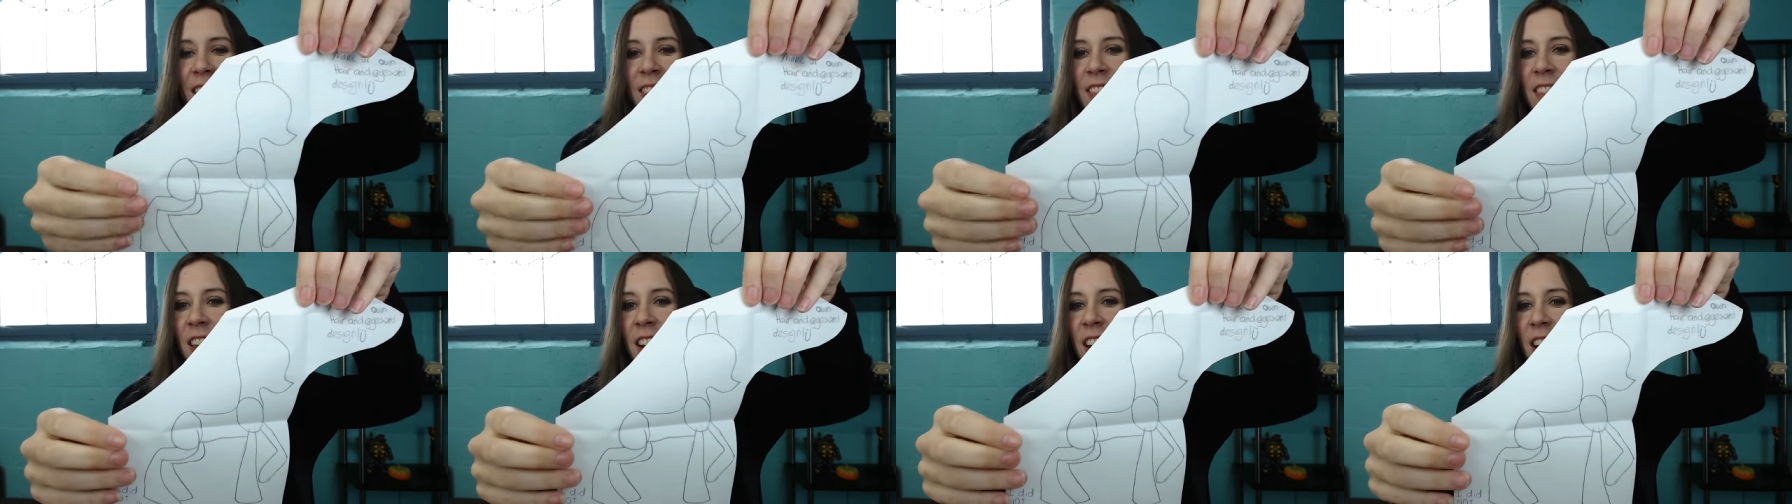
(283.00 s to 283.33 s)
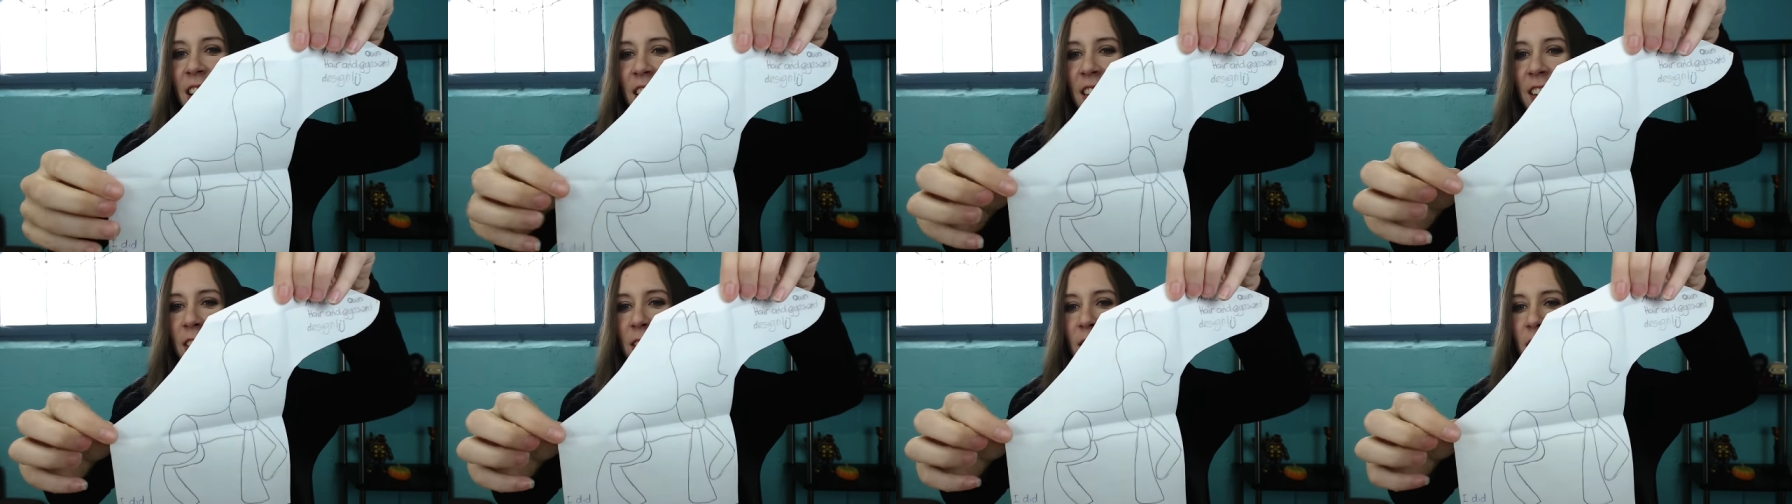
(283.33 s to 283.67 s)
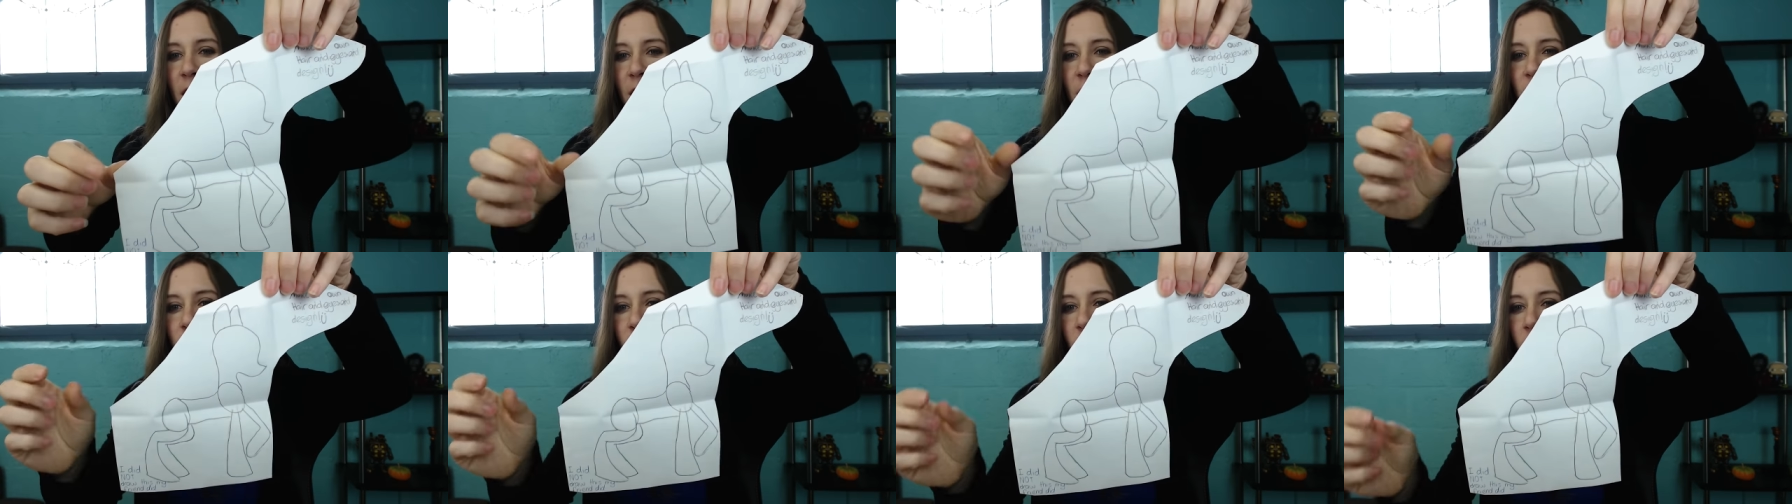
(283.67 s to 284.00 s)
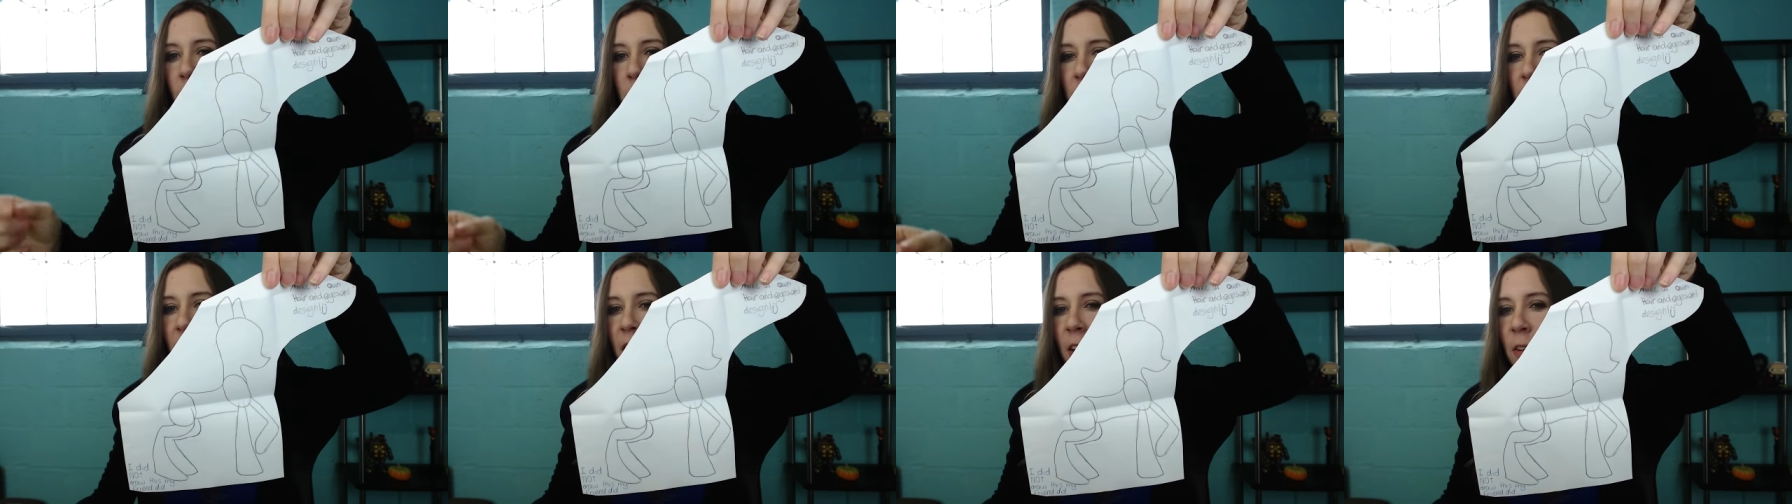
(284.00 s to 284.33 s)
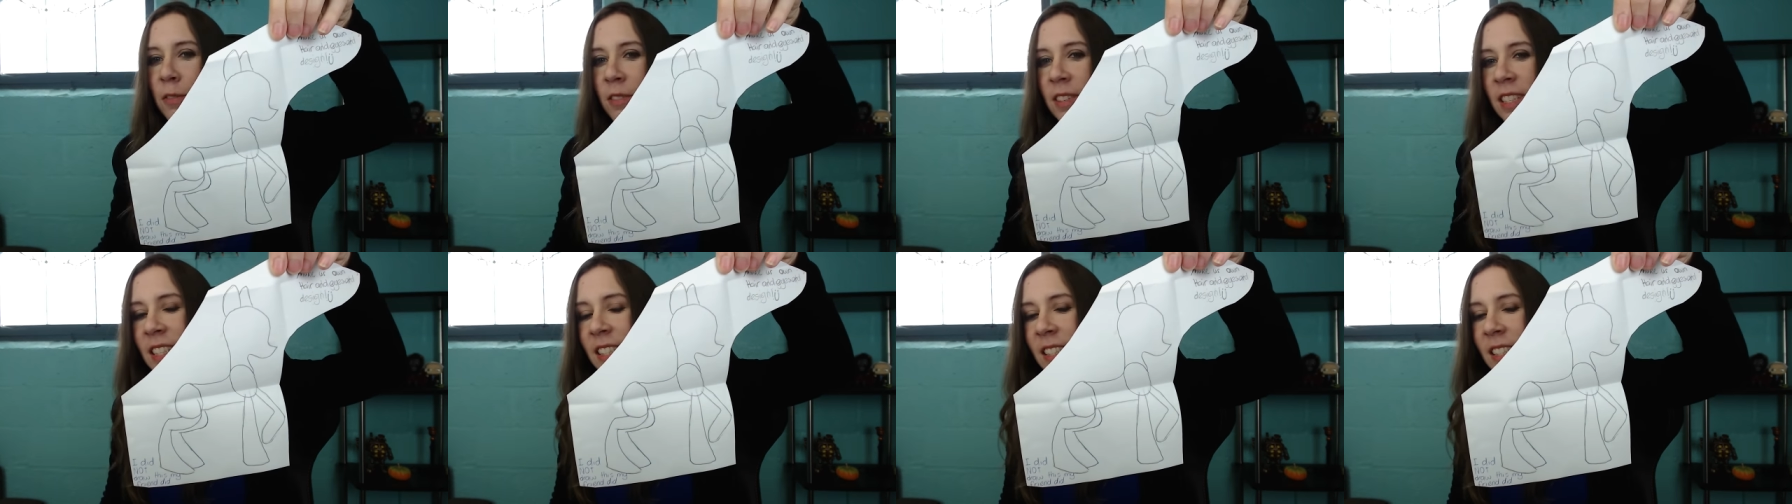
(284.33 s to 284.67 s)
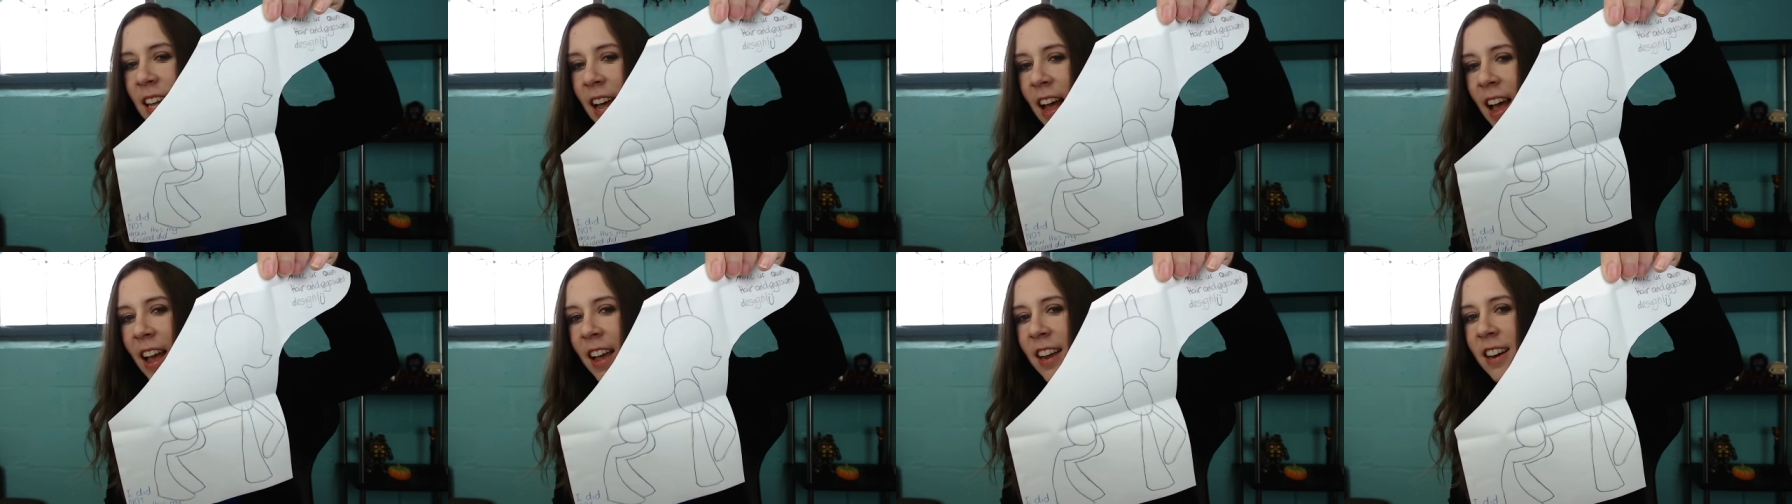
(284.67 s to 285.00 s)
And then I can draw my own
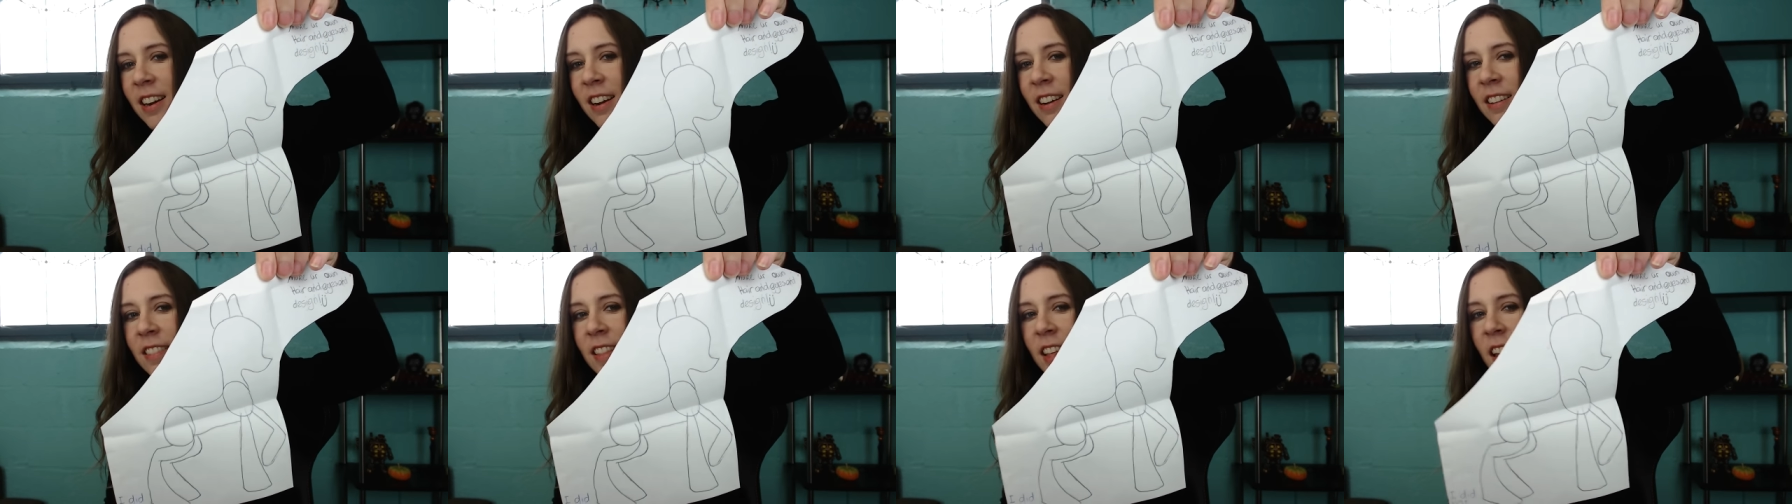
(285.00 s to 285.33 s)
design on